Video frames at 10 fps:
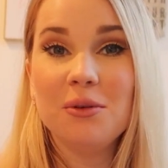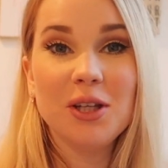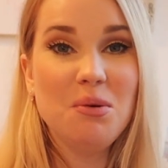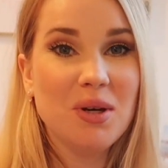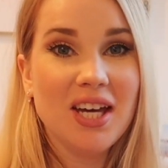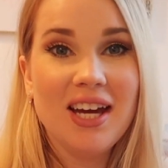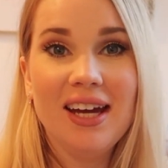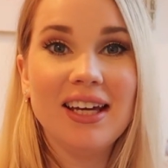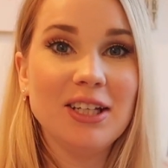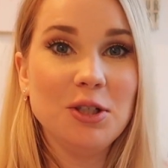
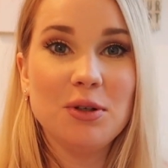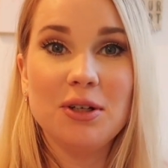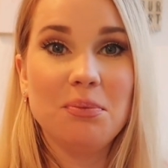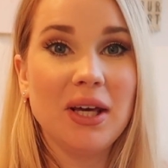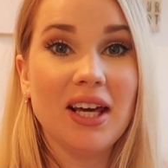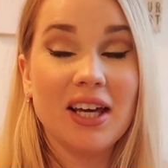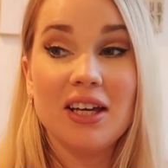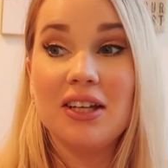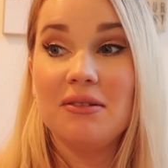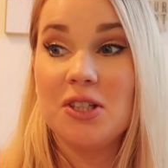big, and you could
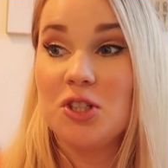pick